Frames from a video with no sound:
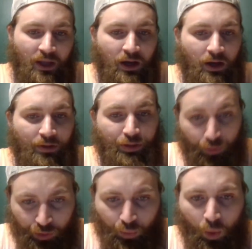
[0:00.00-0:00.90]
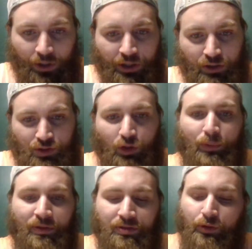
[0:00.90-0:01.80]
31 years old,
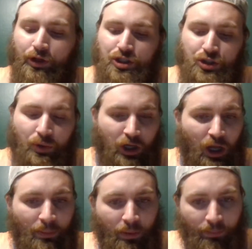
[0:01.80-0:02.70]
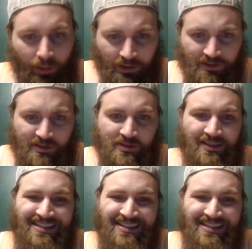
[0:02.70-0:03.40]
he'll be 32 in a couple months.